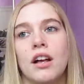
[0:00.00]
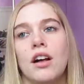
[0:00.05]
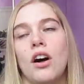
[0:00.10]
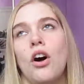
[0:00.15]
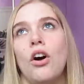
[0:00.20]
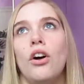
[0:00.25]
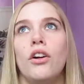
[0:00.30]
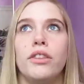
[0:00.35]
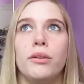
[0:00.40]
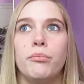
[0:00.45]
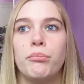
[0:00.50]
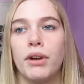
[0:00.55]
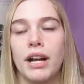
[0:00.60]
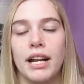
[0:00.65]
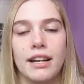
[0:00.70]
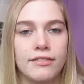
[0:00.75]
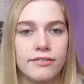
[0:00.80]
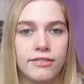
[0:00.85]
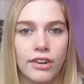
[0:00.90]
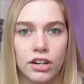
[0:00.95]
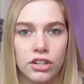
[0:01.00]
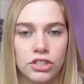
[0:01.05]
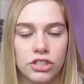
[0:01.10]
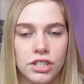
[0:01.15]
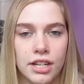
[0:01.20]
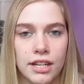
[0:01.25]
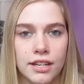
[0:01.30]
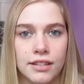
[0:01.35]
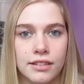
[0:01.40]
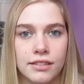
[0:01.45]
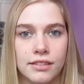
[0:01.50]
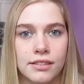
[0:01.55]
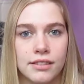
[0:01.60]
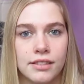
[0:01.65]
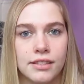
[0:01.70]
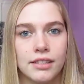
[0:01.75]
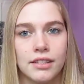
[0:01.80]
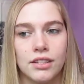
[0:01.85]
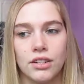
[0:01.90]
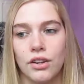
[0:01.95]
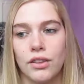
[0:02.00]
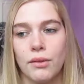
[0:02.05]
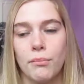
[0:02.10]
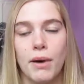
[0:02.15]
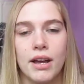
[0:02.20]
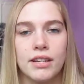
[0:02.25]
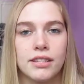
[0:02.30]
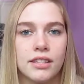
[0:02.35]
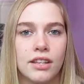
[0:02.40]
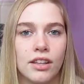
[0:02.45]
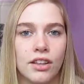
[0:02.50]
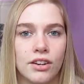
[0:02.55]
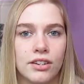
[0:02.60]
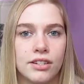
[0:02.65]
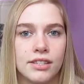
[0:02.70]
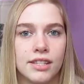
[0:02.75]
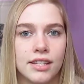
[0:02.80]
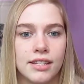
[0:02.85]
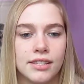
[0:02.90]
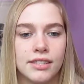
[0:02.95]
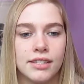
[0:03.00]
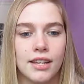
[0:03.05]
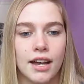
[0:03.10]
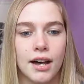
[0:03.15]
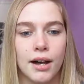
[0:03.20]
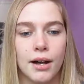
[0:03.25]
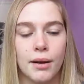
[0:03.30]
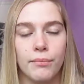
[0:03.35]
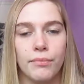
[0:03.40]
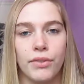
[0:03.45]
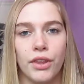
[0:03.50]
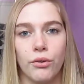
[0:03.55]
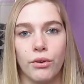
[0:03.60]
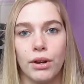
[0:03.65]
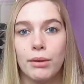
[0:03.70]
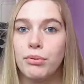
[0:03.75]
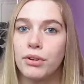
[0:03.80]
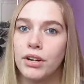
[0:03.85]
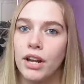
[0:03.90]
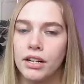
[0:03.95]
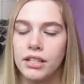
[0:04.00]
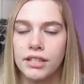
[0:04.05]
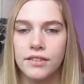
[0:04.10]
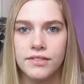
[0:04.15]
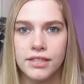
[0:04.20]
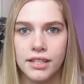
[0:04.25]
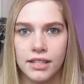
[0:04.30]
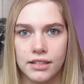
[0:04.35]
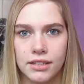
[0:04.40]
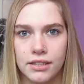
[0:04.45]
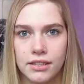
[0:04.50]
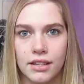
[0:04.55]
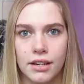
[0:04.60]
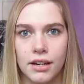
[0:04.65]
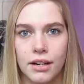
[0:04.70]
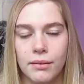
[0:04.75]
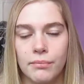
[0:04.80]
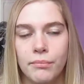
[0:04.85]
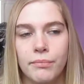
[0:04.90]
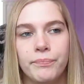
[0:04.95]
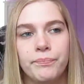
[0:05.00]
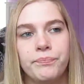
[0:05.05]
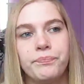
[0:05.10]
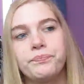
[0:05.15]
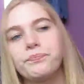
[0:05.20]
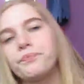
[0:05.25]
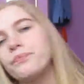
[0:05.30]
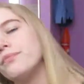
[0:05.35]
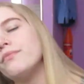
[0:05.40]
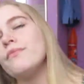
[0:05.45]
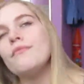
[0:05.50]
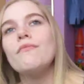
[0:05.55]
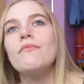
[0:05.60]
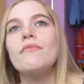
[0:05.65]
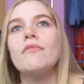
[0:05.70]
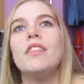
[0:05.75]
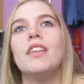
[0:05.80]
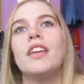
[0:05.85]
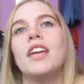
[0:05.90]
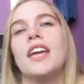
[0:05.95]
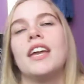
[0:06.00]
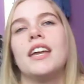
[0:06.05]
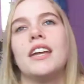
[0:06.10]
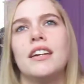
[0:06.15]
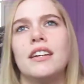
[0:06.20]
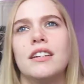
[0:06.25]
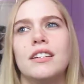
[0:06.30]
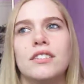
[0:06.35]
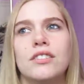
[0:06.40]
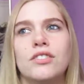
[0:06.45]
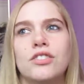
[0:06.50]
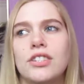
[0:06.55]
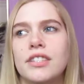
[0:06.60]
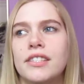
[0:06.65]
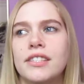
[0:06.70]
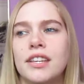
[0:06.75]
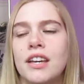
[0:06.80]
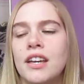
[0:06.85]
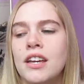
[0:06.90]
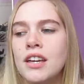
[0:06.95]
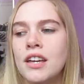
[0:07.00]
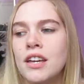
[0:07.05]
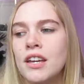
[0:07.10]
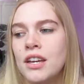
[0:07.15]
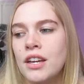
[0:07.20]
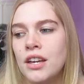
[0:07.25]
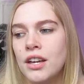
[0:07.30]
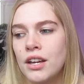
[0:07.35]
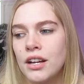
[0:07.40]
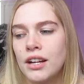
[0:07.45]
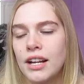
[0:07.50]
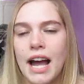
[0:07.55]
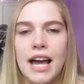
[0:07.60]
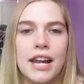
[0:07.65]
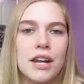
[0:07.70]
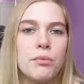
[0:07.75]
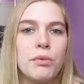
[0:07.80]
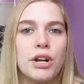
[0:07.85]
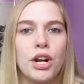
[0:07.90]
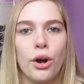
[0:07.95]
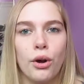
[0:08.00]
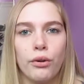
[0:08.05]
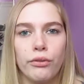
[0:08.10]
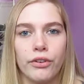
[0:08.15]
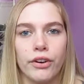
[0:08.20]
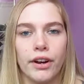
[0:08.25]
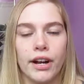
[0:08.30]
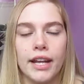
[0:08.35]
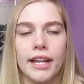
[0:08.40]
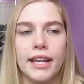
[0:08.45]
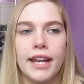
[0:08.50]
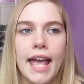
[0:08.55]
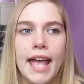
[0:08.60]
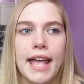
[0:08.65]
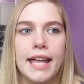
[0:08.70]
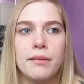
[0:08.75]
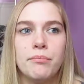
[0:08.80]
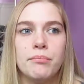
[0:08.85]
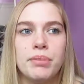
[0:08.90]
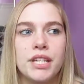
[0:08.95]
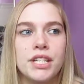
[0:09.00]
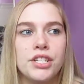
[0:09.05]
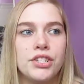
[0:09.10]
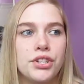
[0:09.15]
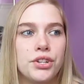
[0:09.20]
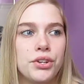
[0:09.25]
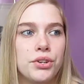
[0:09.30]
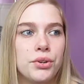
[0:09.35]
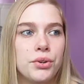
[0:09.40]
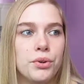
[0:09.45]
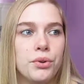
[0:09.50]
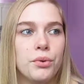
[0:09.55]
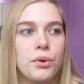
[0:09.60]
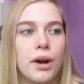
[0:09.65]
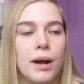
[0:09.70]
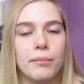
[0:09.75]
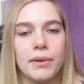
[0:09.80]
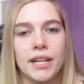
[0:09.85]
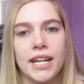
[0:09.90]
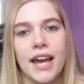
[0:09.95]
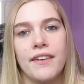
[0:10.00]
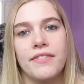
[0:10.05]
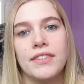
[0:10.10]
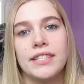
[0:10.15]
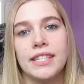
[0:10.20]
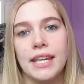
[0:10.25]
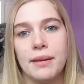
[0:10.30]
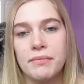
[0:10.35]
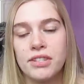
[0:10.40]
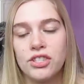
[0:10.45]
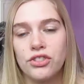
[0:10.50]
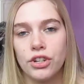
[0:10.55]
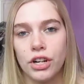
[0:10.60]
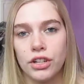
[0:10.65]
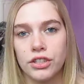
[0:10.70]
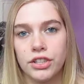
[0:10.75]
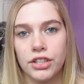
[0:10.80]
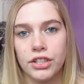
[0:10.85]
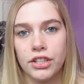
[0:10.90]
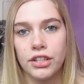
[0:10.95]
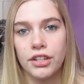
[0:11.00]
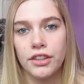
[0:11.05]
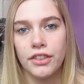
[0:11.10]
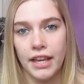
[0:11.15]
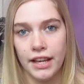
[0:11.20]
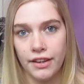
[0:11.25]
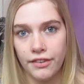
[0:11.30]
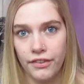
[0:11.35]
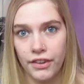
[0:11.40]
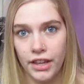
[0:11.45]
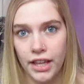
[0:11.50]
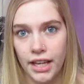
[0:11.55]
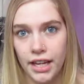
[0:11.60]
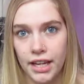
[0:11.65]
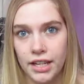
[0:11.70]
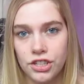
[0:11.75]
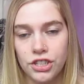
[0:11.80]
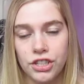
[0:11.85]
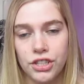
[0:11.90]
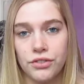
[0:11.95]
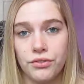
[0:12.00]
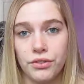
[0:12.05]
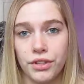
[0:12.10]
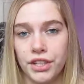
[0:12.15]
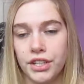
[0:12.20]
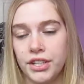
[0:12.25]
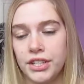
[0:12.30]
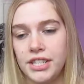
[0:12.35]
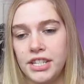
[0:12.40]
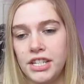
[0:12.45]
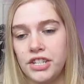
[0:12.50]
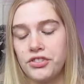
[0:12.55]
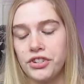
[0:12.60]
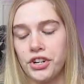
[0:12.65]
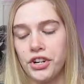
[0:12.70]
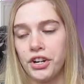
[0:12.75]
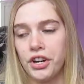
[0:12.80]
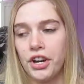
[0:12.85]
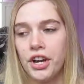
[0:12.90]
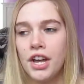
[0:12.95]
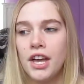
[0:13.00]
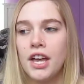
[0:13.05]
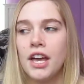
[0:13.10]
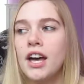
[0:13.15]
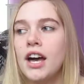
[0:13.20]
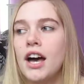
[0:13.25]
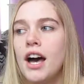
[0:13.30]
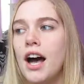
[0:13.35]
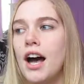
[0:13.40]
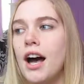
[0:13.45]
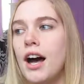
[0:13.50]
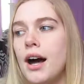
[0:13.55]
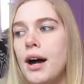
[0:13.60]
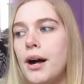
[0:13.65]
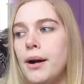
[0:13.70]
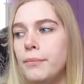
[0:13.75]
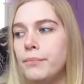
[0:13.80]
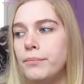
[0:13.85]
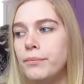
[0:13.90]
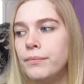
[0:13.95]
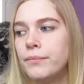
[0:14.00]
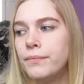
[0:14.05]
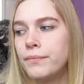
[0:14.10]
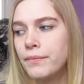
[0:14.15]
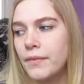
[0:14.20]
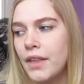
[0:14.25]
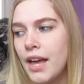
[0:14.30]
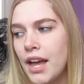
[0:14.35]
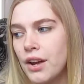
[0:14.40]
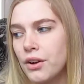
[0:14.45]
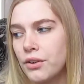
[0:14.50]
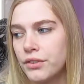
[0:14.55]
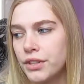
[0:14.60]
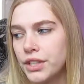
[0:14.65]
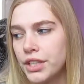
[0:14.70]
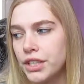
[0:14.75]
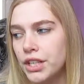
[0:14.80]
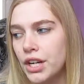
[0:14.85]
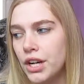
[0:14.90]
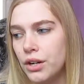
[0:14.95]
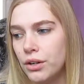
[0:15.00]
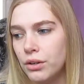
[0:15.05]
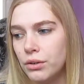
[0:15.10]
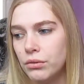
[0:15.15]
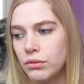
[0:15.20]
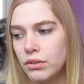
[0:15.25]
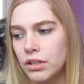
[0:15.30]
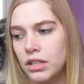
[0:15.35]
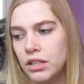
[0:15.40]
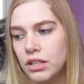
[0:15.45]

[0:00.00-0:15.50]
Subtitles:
all the brain functions, you know, the muscular system, the reproductive system, and just kind of went over it. A&P 2, I'm going to have the same instructor, thankfully. She's a really good teacher. I don't really know